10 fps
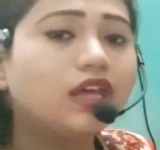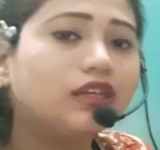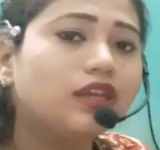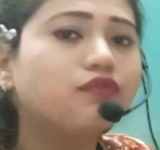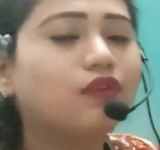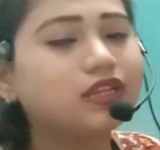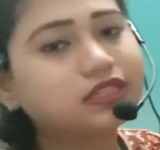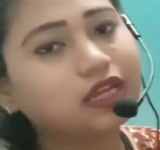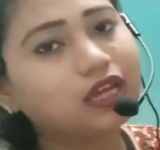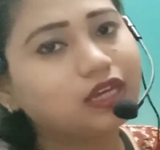then
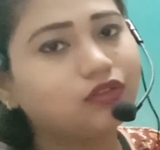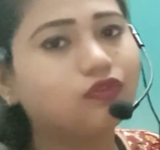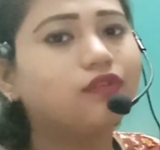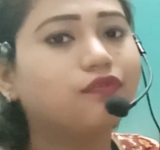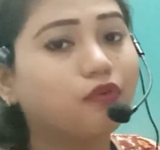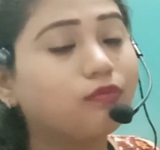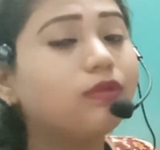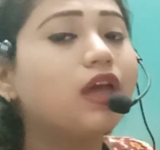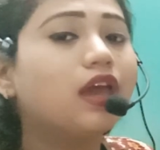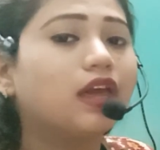once again it will form
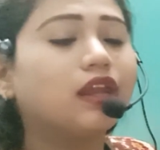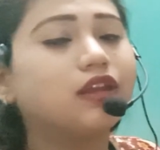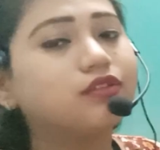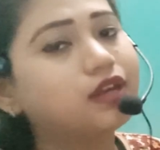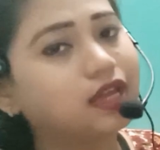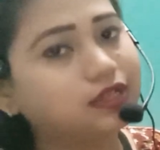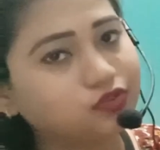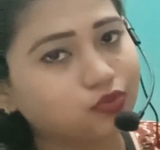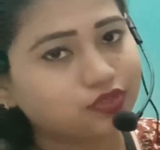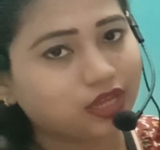another
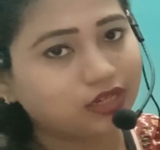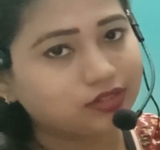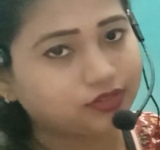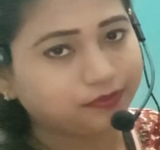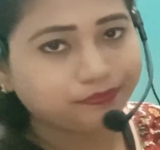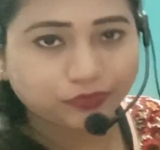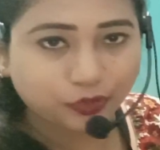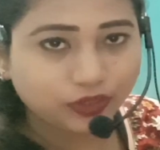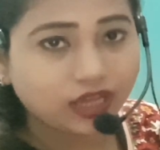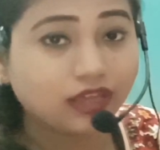exoskeleton.
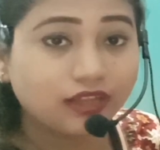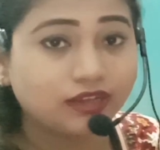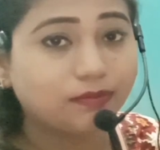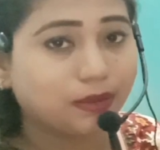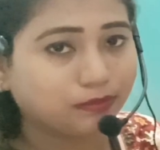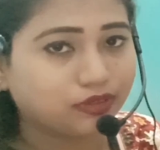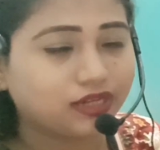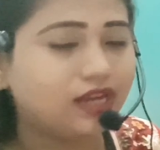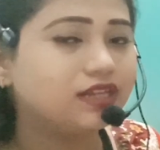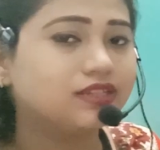Okay, remember
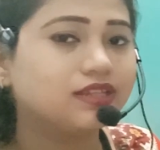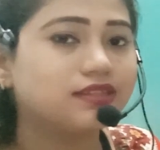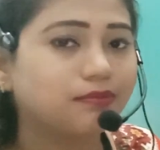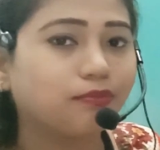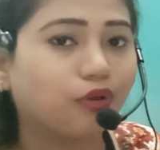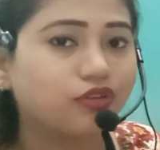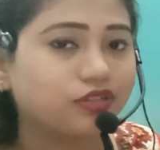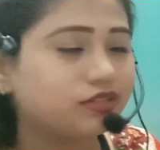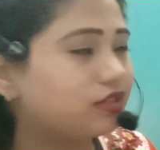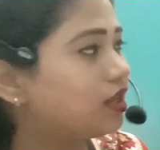that, this is
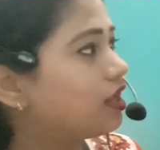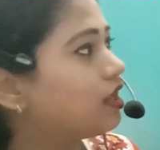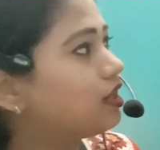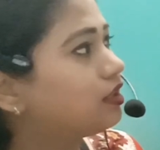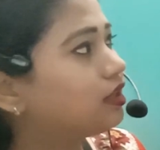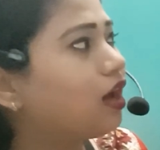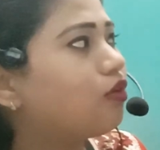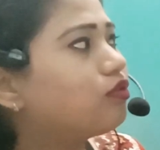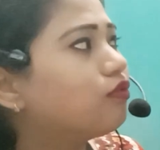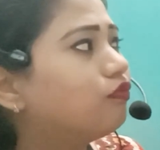important.
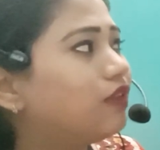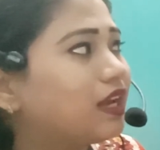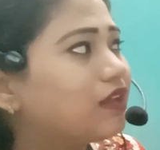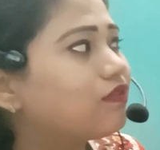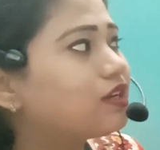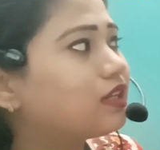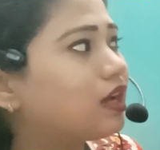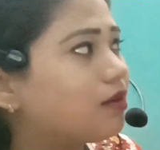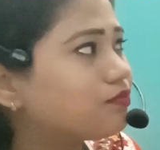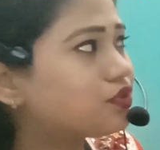Now whenever it
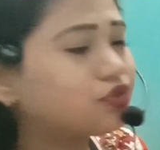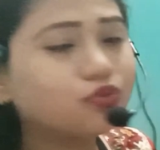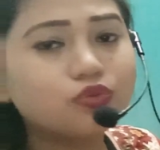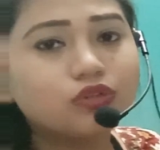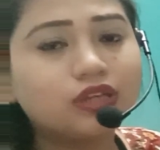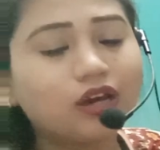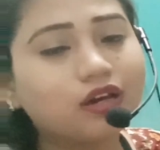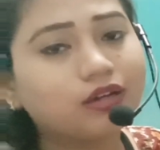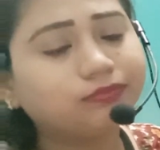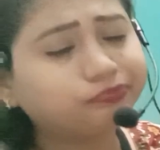comes to
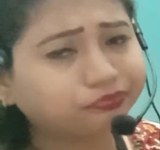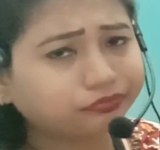the